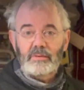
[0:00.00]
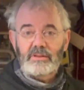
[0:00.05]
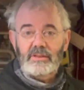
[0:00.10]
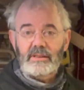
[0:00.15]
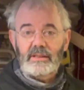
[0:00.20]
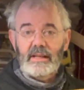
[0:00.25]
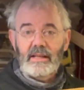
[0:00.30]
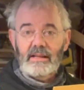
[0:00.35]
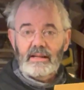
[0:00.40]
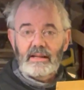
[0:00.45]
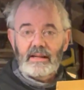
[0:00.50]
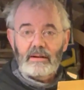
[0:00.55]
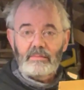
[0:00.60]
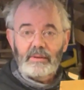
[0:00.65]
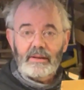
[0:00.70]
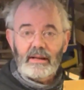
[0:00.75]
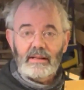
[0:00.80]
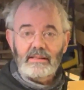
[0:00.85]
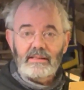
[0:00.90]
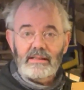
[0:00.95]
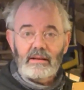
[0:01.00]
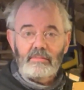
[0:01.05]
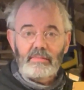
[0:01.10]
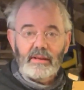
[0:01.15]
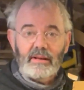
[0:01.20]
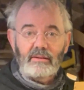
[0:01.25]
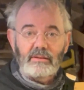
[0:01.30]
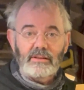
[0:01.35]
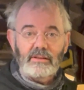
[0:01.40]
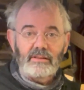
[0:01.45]
lean it up against
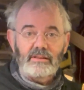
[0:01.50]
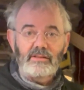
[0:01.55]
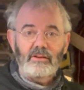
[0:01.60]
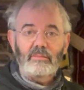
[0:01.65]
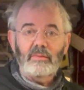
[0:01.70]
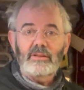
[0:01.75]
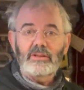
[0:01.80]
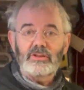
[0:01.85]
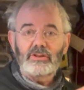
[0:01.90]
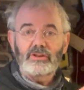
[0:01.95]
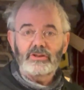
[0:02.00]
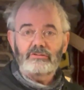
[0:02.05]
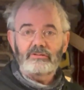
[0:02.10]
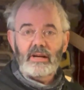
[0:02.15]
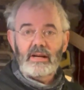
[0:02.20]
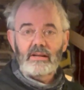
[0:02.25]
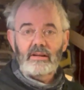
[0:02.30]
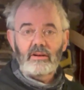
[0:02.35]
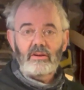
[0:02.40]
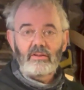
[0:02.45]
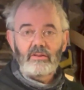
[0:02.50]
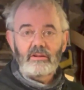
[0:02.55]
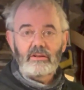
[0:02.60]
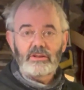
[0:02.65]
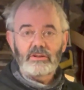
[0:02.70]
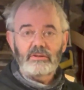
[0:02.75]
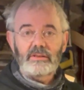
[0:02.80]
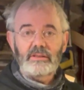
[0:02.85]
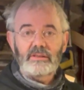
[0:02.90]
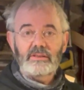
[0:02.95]
something so there's not much strain on the
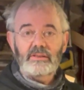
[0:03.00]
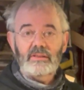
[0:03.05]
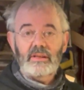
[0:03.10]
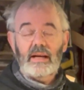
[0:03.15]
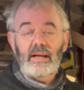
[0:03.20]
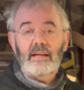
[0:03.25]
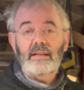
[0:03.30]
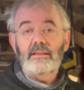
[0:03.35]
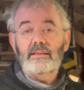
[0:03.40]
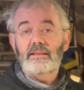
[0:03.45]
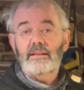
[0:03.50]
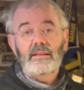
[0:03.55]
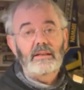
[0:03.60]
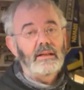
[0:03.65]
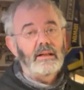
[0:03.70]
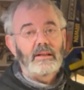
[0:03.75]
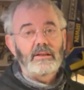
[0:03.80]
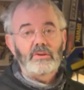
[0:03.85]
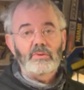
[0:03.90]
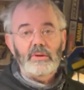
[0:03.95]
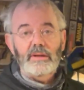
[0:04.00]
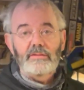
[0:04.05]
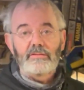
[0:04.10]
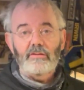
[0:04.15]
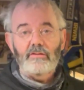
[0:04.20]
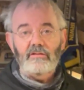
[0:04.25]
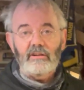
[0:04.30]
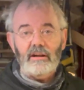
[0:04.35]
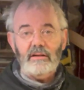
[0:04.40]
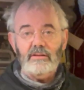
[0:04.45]
joint, and
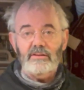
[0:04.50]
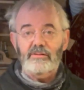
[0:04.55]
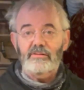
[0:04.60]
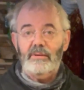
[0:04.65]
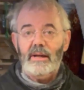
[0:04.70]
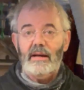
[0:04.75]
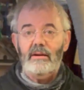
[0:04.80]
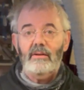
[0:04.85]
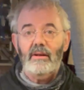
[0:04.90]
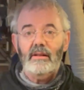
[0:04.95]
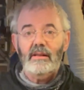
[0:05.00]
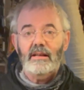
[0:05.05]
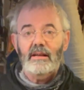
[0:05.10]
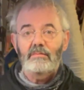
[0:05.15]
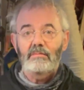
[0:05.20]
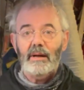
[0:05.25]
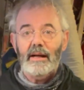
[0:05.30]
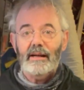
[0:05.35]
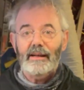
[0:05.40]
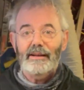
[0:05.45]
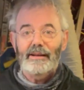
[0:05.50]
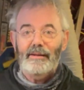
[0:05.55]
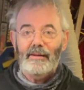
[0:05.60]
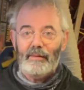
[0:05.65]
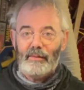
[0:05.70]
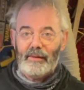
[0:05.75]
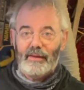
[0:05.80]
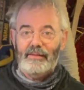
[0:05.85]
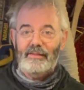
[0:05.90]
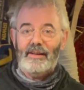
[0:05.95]
24 hours from now I'll come back
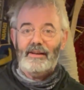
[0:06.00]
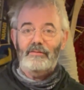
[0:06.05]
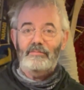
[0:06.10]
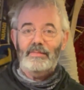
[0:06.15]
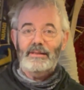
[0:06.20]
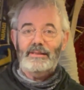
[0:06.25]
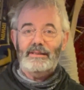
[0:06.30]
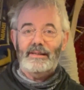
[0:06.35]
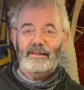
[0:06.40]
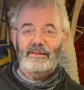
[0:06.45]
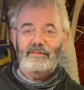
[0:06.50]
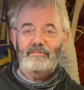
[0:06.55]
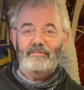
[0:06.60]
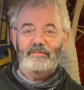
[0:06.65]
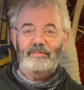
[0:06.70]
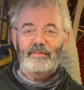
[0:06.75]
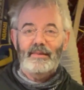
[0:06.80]
and that will be done.